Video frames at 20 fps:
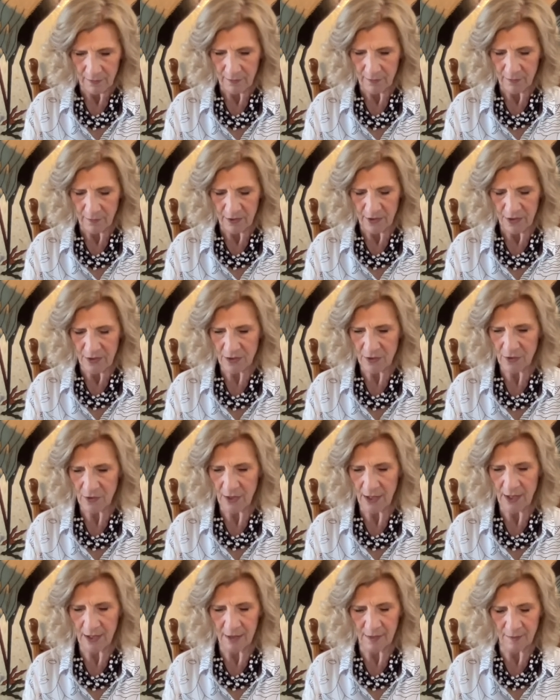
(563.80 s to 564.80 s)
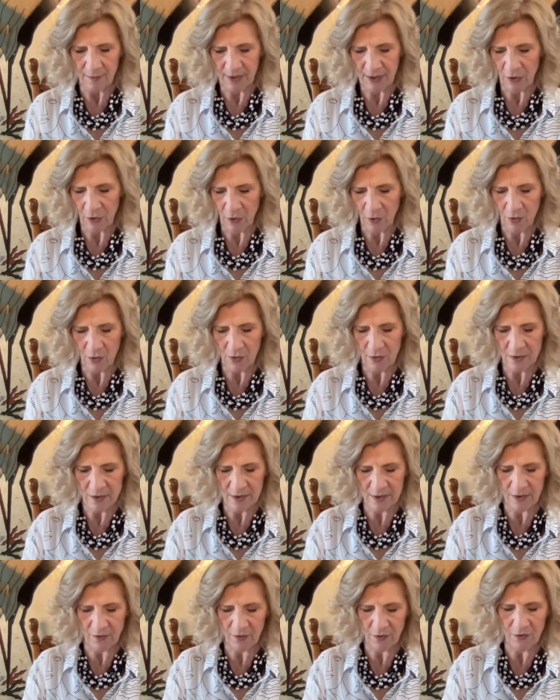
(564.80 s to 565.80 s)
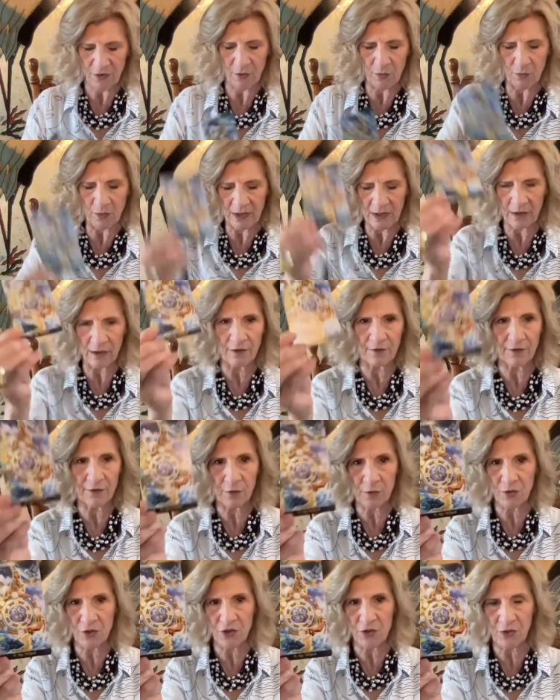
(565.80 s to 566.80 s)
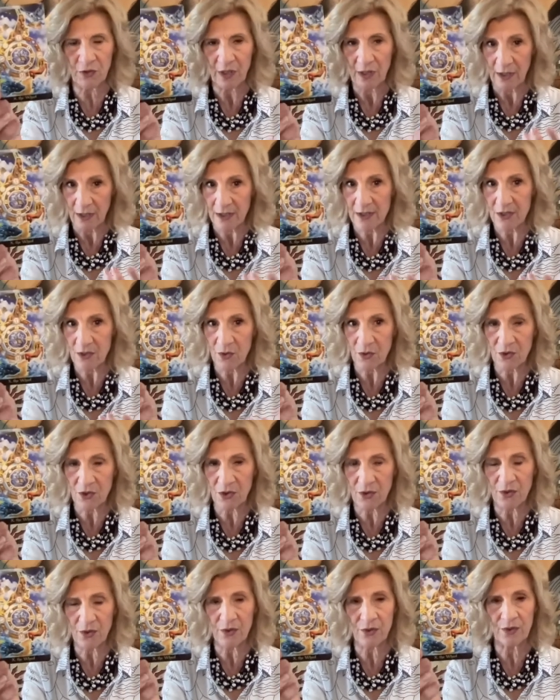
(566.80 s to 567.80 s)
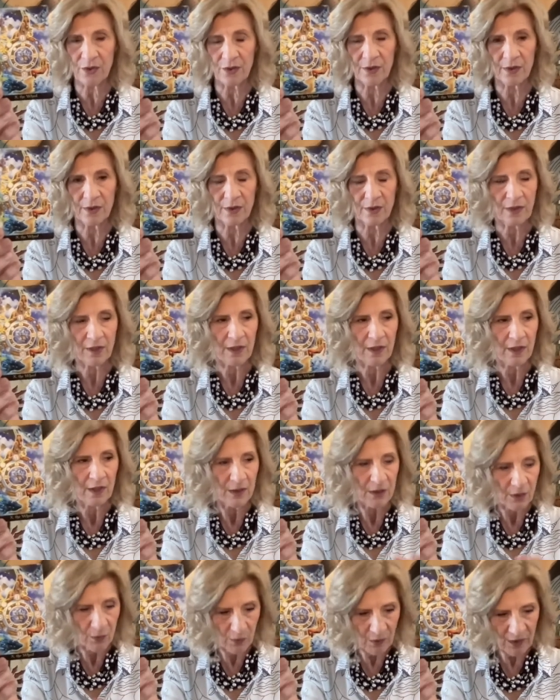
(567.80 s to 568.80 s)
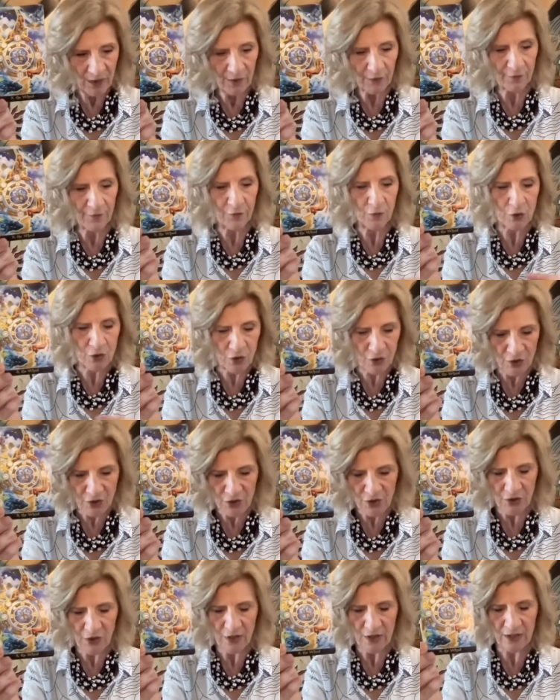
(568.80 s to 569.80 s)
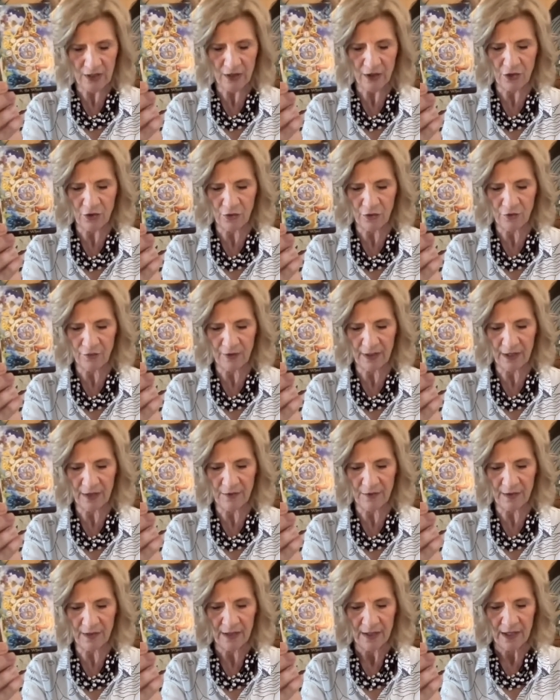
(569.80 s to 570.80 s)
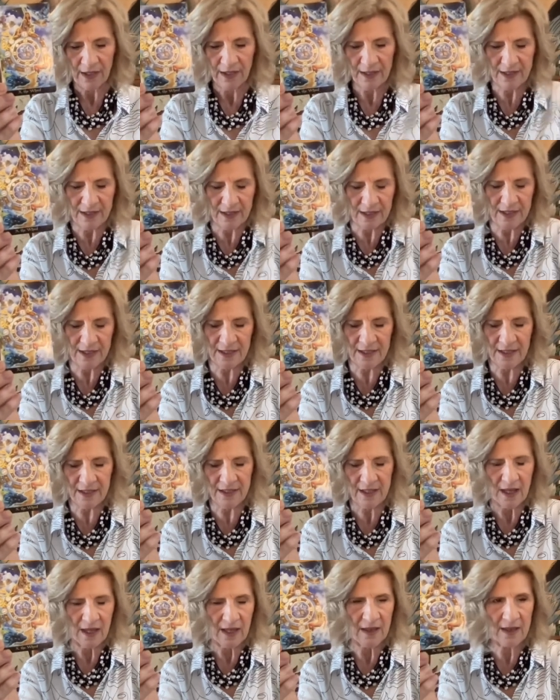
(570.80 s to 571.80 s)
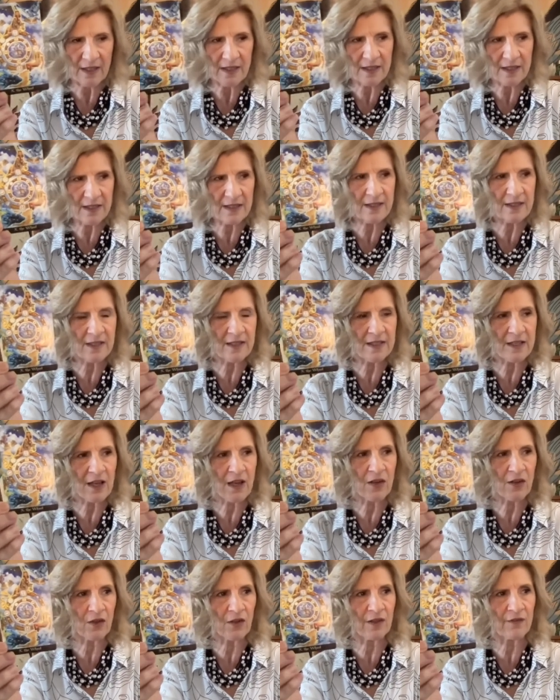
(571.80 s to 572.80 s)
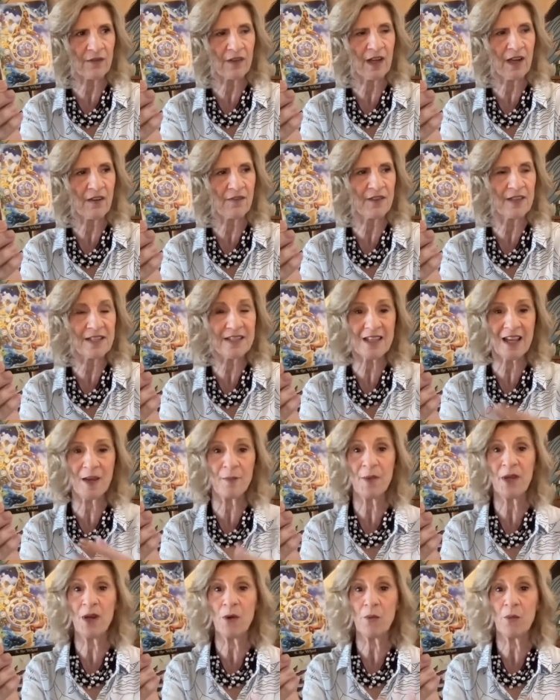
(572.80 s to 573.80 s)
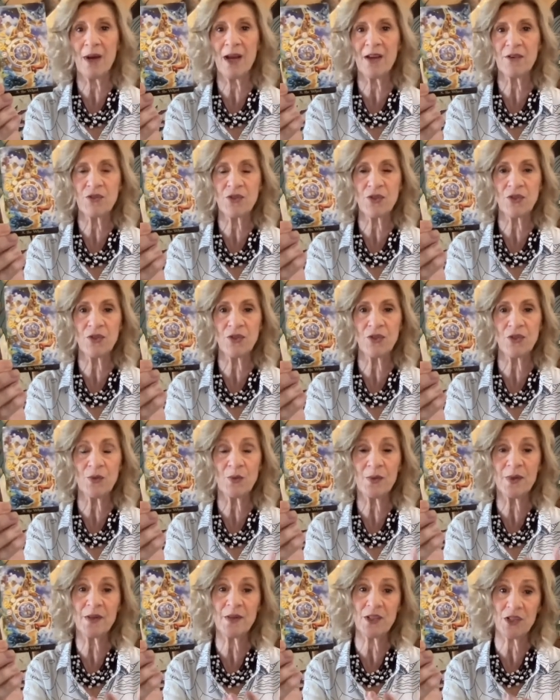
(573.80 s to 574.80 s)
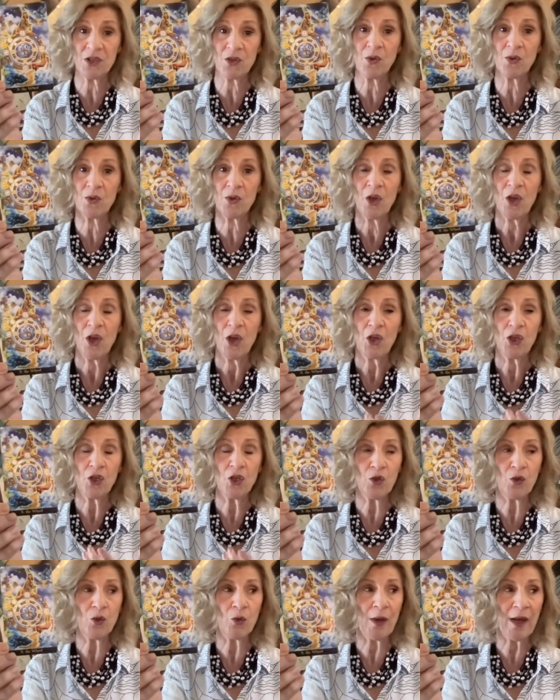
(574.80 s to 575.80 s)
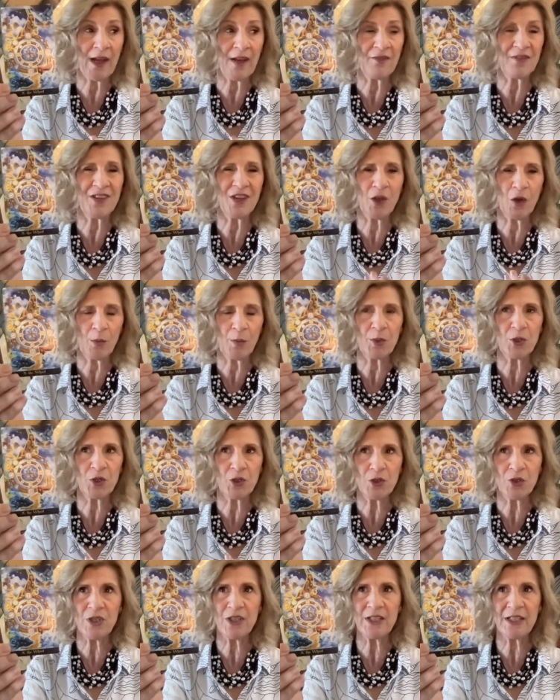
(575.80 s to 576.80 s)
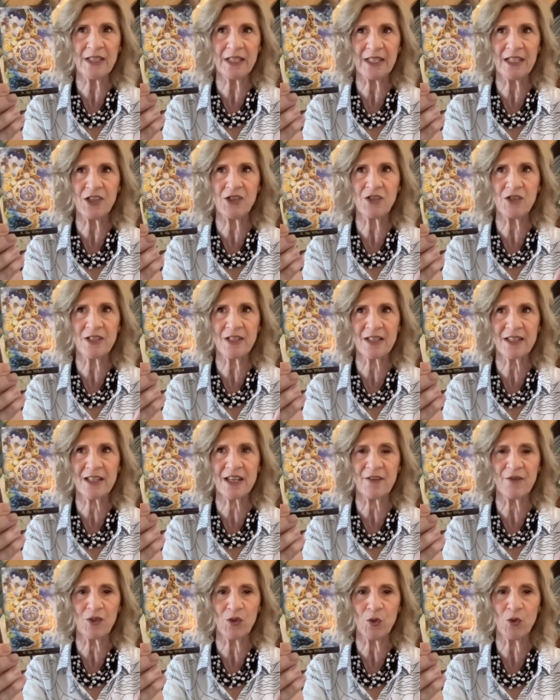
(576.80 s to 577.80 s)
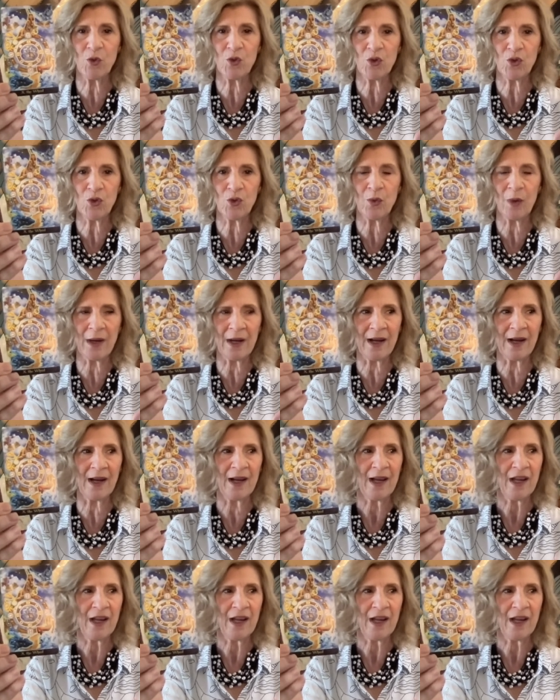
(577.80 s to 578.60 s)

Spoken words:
Which is great, because you've got the Wheel of Fortune. It's your turn. The wheel of fortune's turning in your favor. This is the cycle of life that's coming around to you, where it's your, you have the opportunity here to discover who you are.